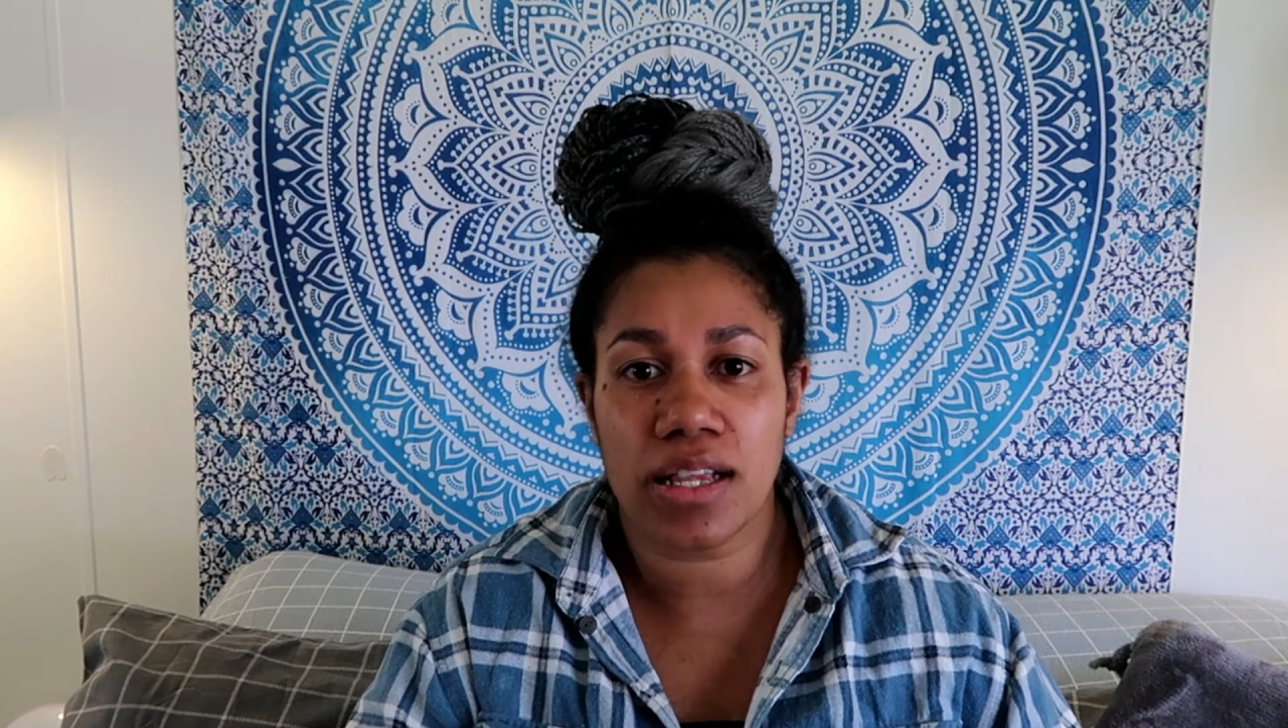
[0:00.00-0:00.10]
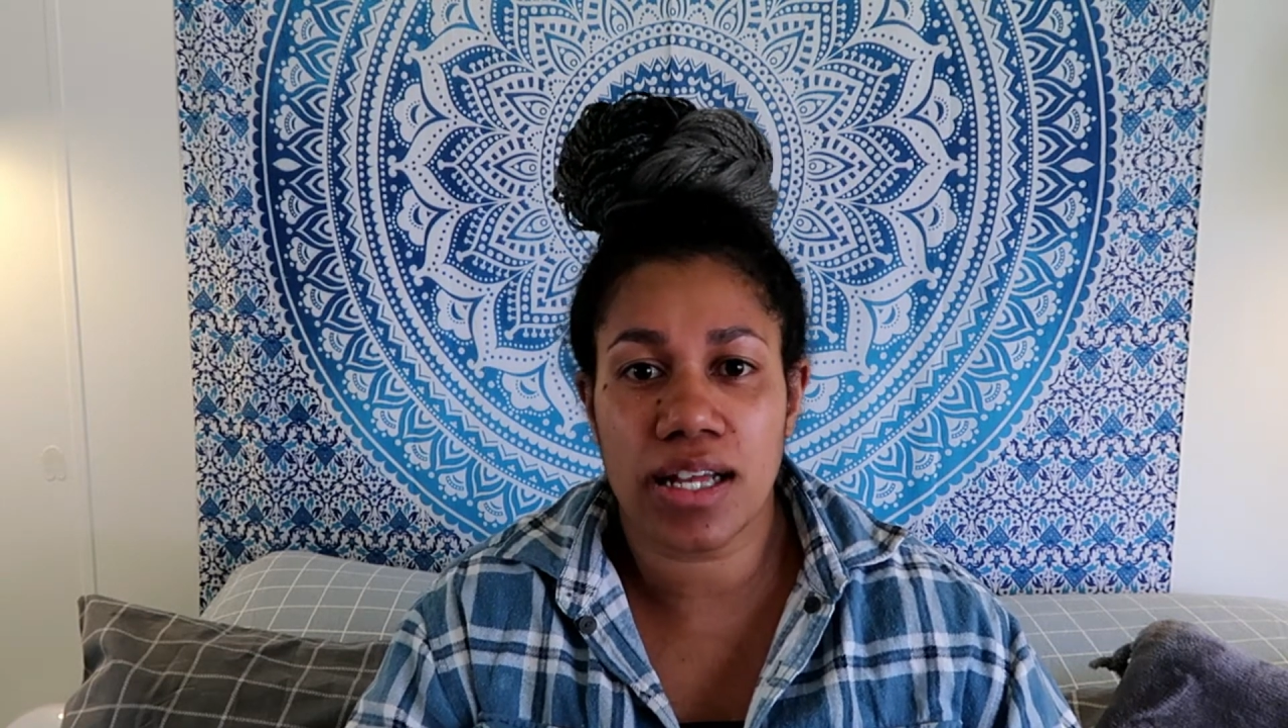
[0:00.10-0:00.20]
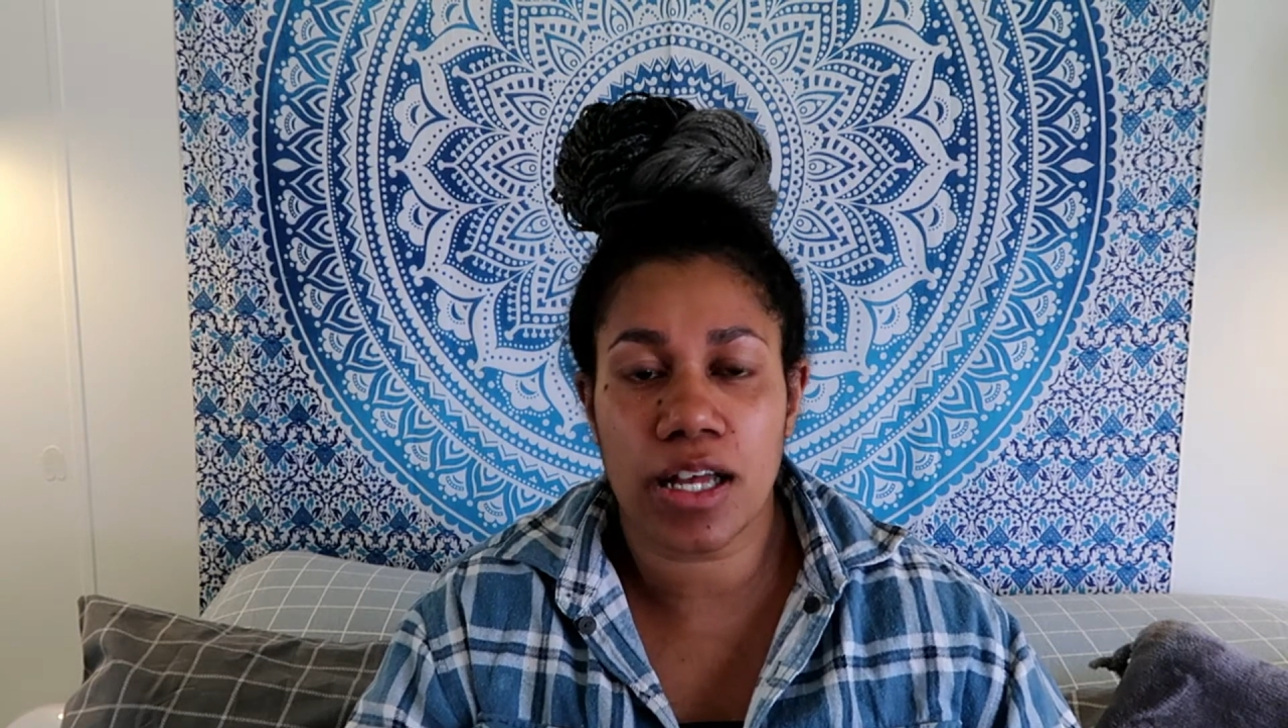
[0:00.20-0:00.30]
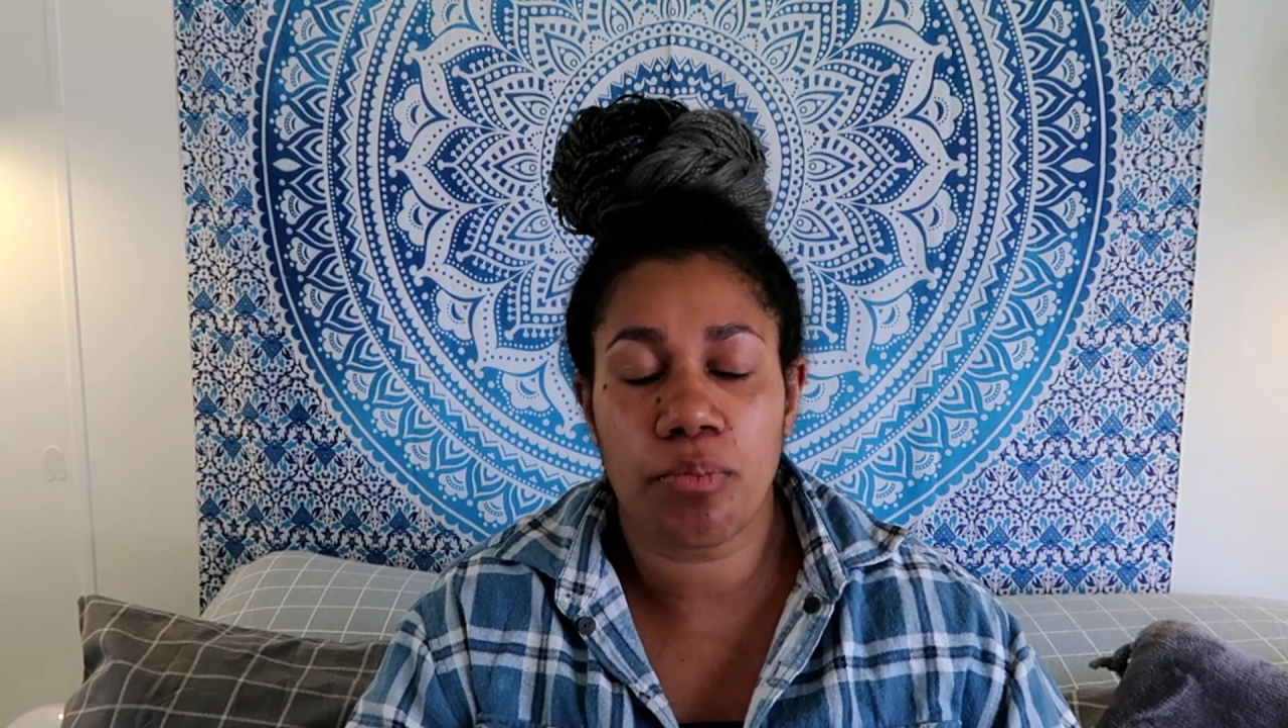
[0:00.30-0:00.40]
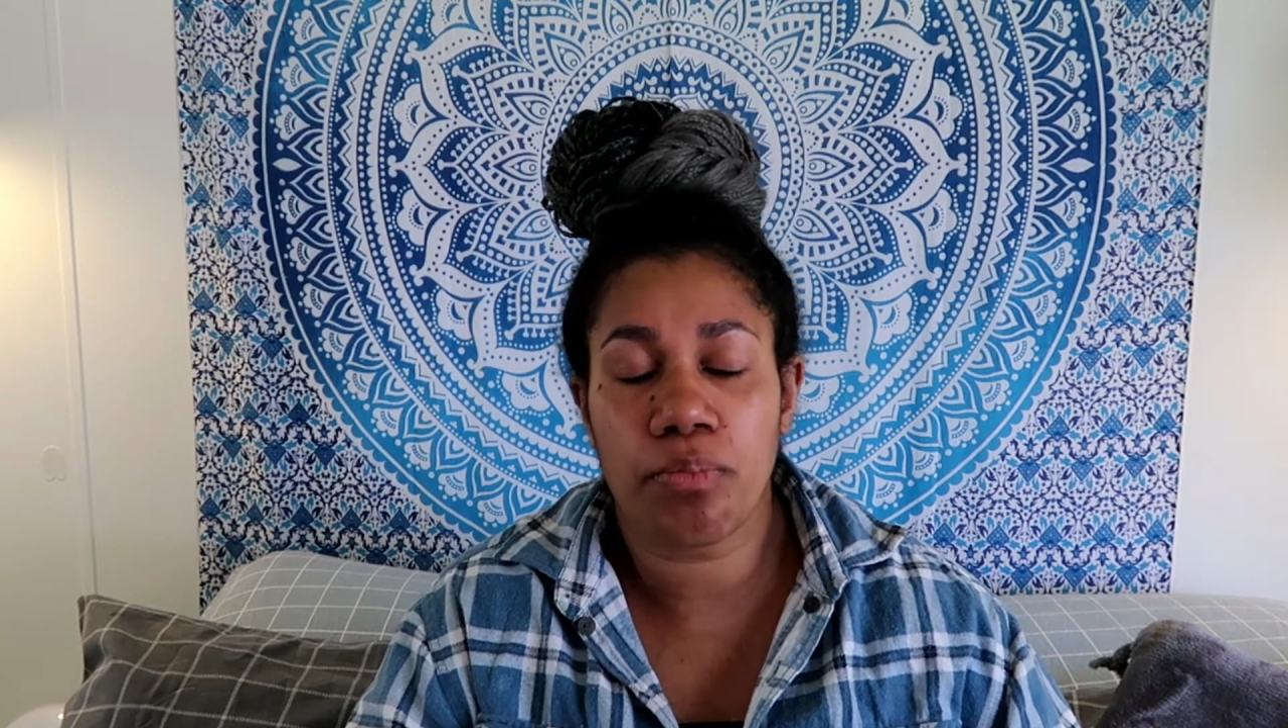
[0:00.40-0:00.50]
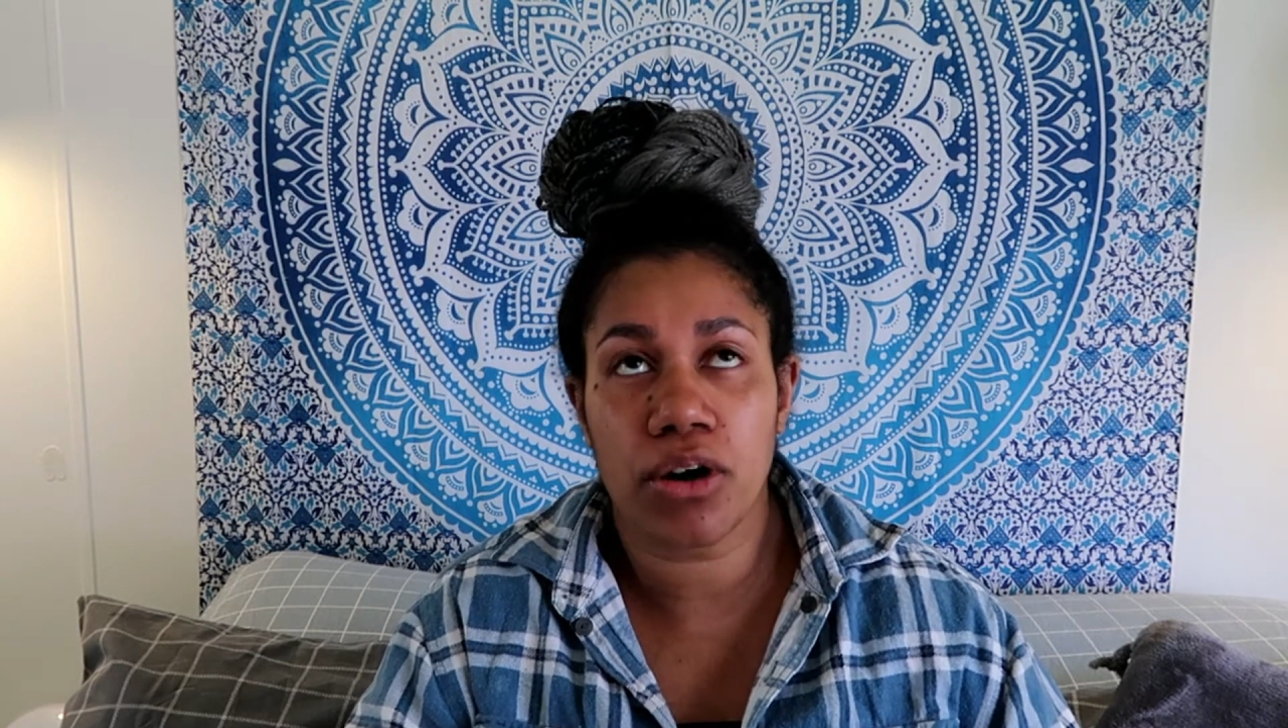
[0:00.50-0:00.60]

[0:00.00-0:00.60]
and like